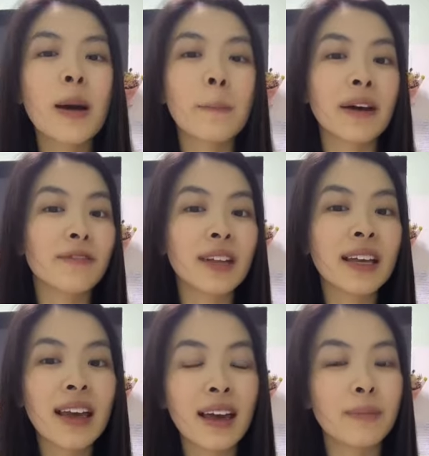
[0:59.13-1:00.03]
by
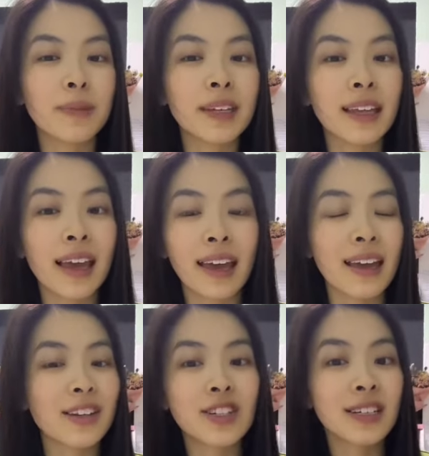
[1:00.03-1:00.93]
feeling happy, they can
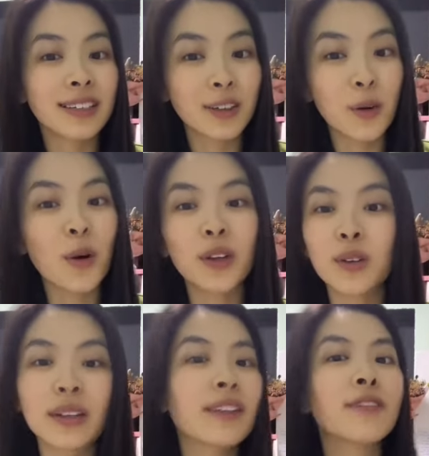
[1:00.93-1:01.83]
actually go on
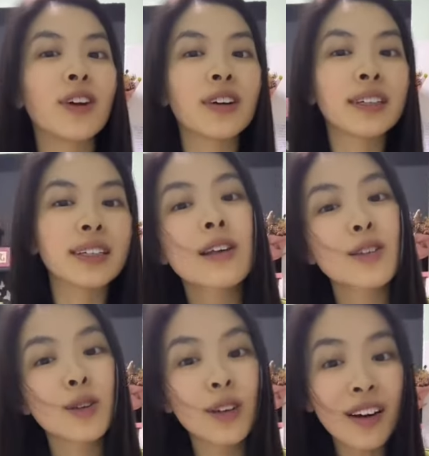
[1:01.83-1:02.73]
to live longer.
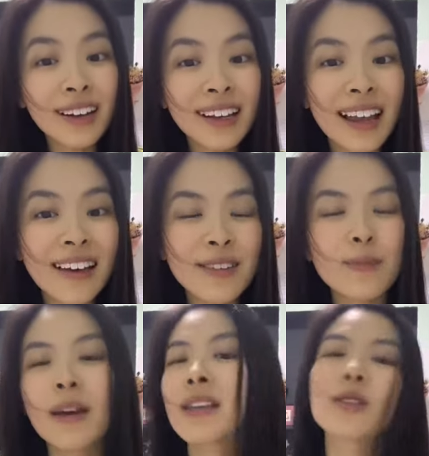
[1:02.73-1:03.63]
So longer
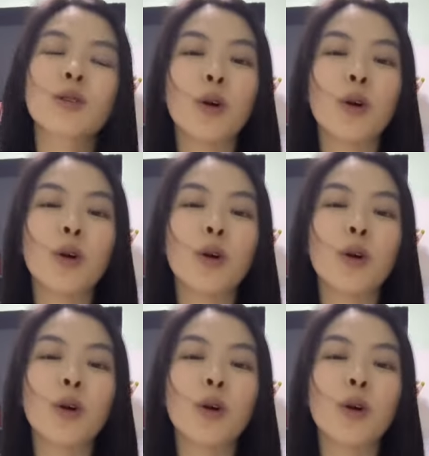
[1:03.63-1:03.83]
lifespans could